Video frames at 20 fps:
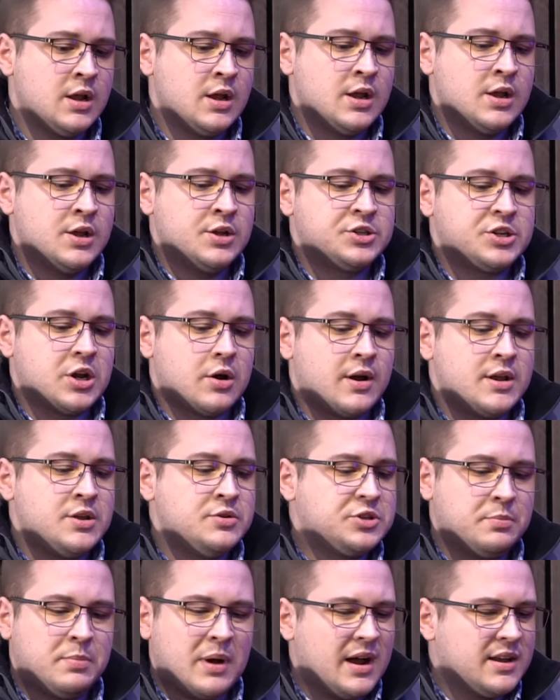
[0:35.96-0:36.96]
So I
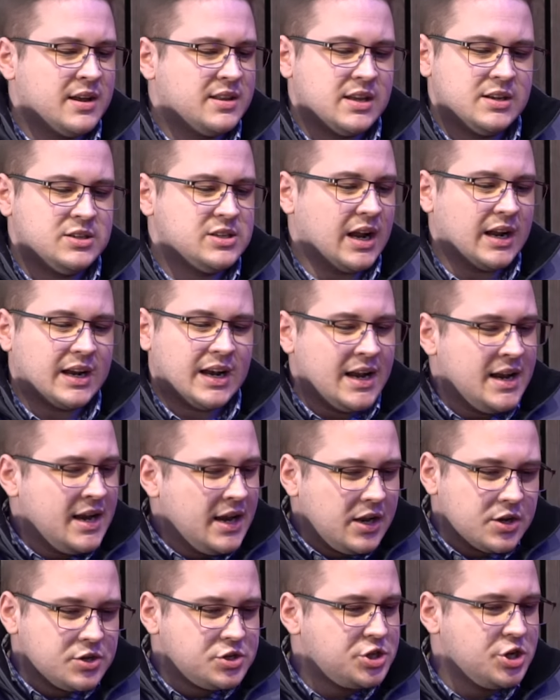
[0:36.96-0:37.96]
used to buy things like cleaning
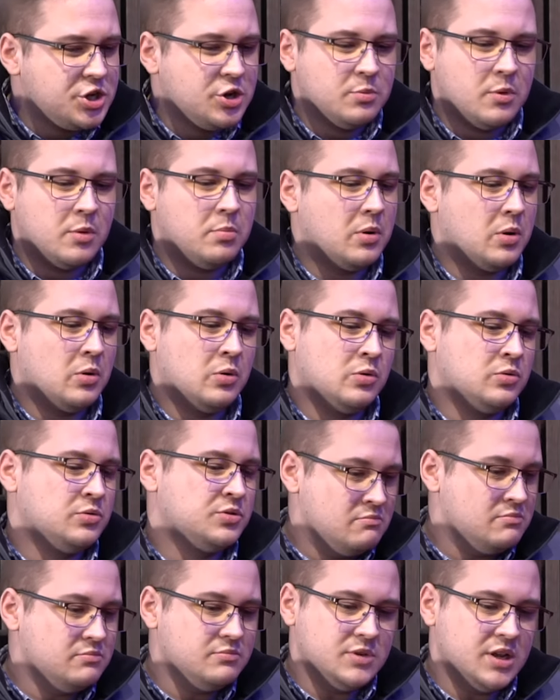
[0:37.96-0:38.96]

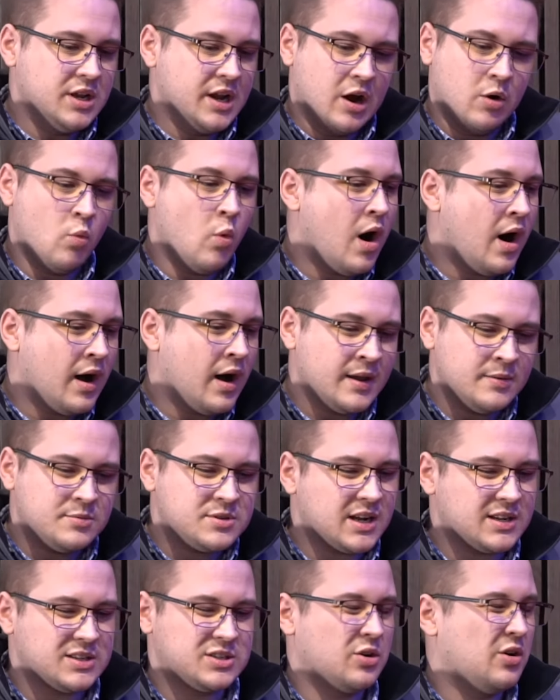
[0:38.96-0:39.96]
consumables, you know, wipes,
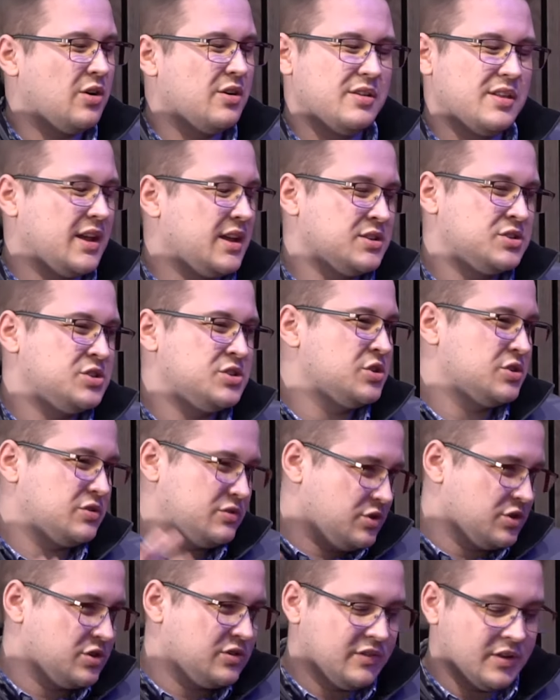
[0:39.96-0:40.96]
that sort of thing,
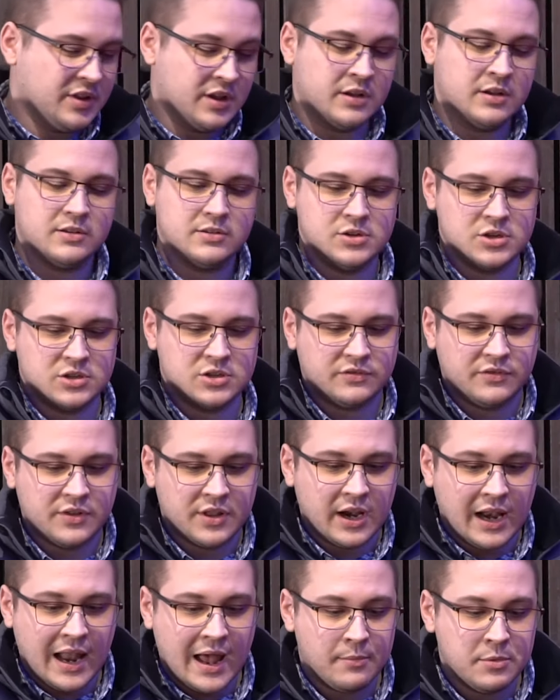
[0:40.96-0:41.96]
just for the
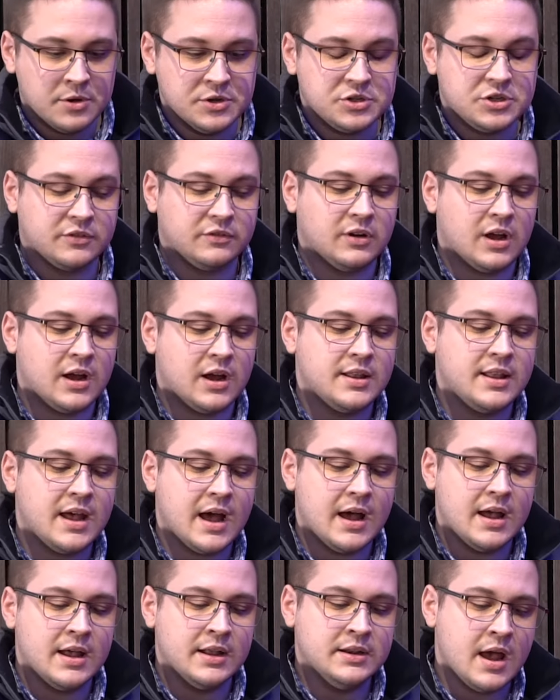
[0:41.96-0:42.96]
lab and stuff like
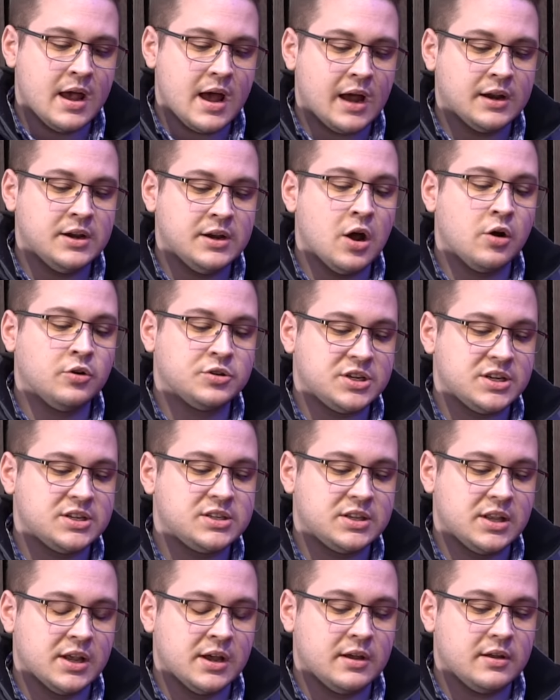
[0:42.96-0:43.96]
that. And I
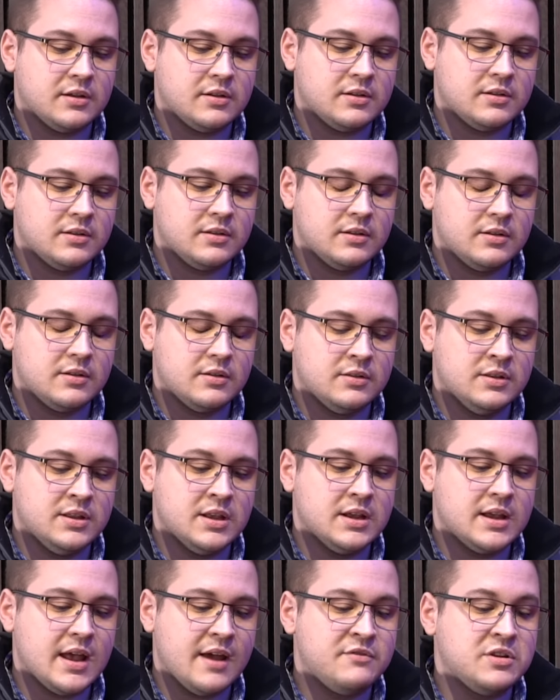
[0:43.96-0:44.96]
noticed that
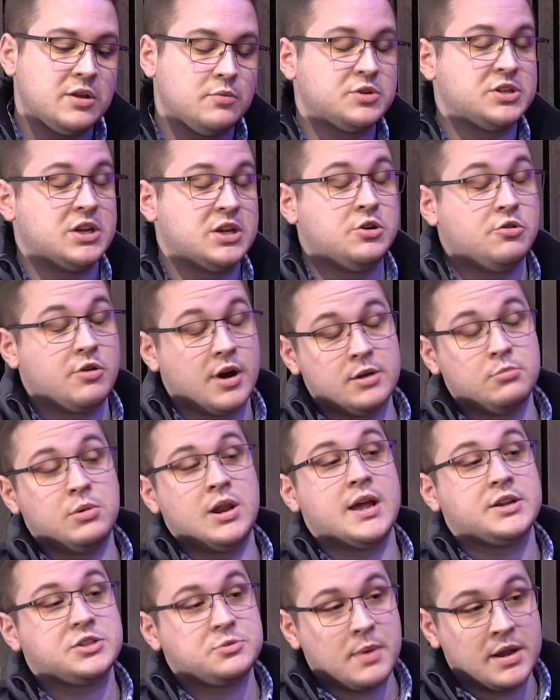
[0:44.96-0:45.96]
everything was incredibly
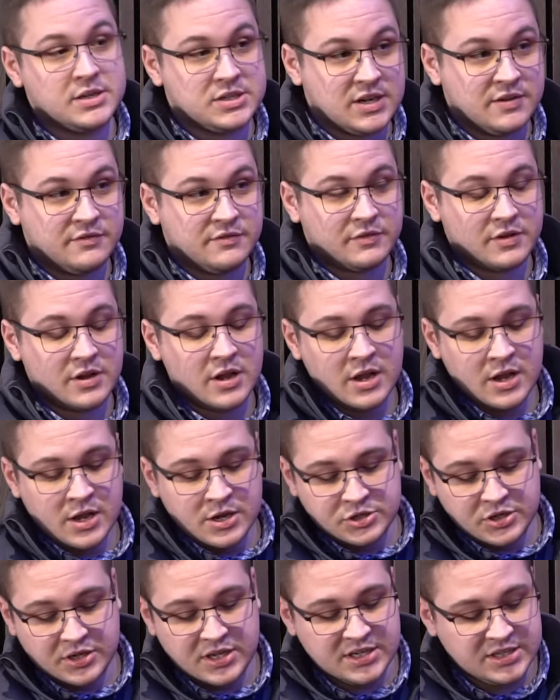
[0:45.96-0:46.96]
expensive.
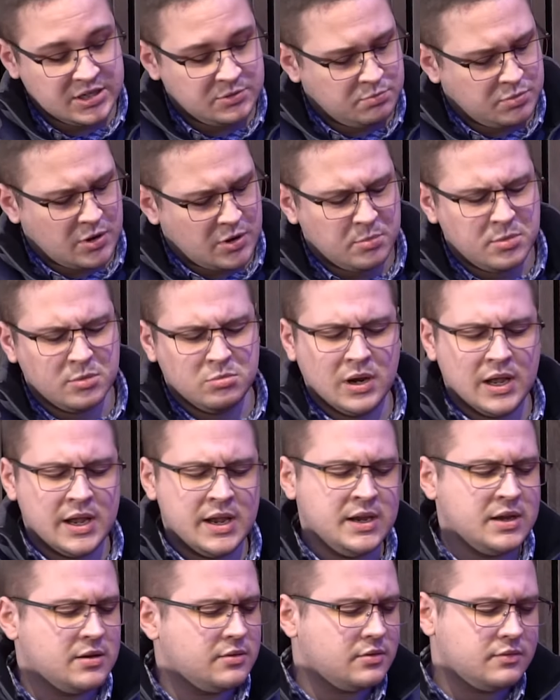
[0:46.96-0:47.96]
So this is
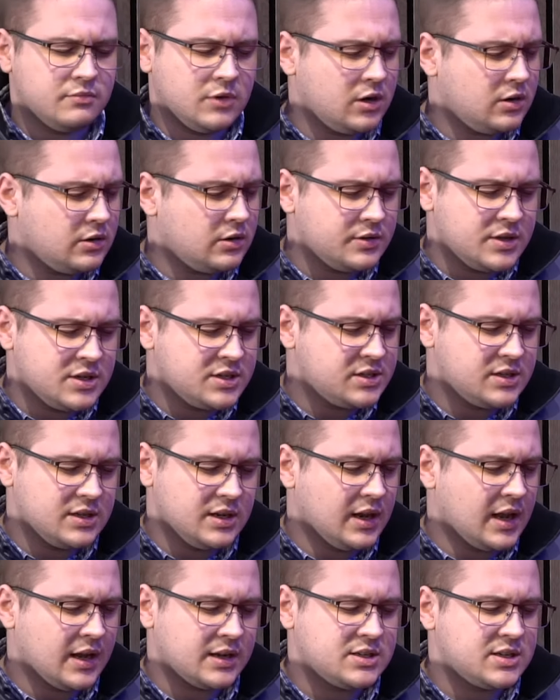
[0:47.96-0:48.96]
probably, this
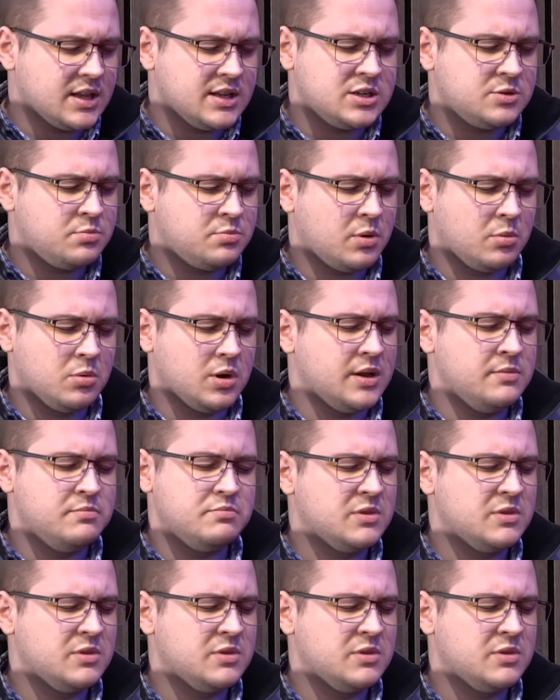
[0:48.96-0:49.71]
is probably